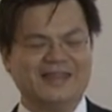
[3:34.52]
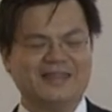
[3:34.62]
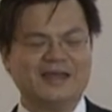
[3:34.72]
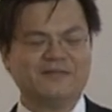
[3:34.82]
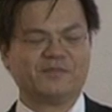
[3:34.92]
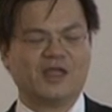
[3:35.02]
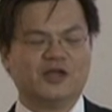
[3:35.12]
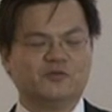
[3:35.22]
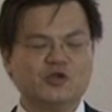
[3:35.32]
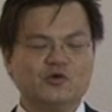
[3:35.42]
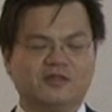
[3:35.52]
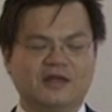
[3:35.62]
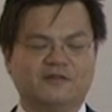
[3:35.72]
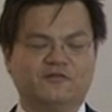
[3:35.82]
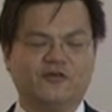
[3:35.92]
And then
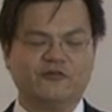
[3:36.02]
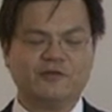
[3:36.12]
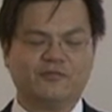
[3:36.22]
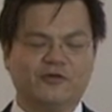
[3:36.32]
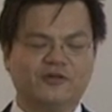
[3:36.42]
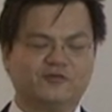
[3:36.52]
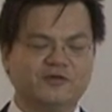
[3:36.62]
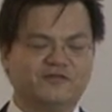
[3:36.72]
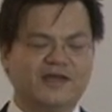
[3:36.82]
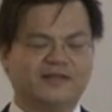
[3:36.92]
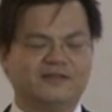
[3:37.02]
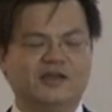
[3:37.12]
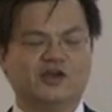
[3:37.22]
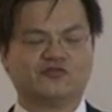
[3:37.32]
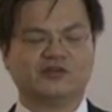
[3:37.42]
note that the following points
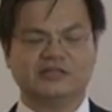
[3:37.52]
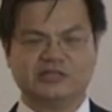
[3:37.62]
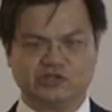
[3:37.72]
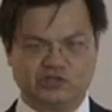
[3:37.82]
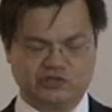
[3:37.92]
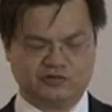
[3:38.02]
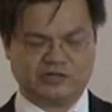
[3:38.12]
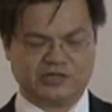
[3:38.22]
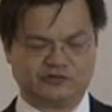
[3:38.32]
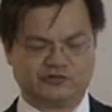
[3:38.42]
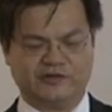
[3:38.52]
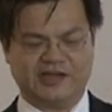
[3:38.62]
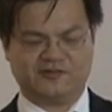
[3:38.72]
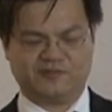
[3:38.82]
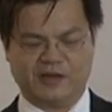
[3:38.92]
reflect the traditional or
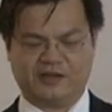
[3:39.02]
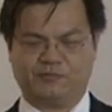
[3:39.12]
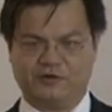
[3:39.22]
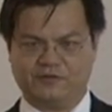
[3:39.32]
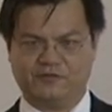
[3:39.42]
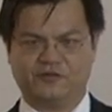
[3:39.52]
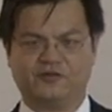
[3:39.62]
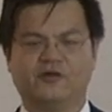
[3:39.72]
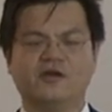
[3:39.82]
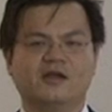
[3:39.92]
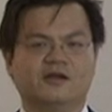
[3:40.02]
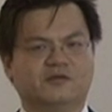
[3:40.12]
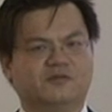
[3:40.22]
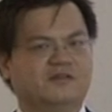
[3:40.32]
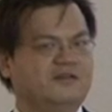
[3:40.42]
cultural aspect point of view. So
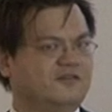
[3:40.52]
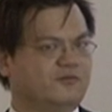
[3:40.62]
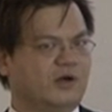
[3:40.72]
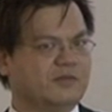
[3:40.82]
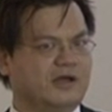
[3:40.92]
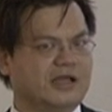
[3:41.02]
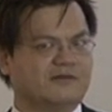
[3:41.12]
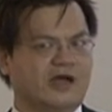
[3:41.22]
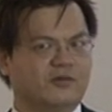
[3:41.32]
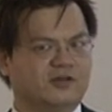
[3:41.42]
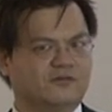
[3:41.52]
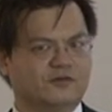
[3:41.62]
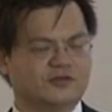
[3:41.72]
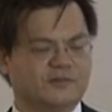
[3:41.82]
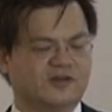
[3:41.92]
this is what my
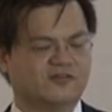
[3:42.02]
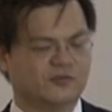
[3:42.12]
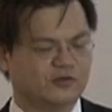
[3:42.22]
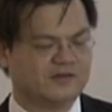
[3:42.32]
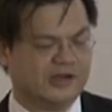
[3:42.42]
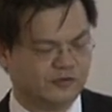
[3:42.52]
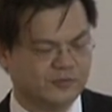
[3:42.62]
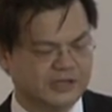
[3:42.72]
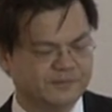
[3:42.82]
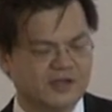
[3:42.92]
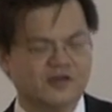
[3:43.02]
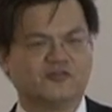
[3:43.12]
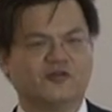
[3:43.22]
Taiwanese Feng Shui master would tell me.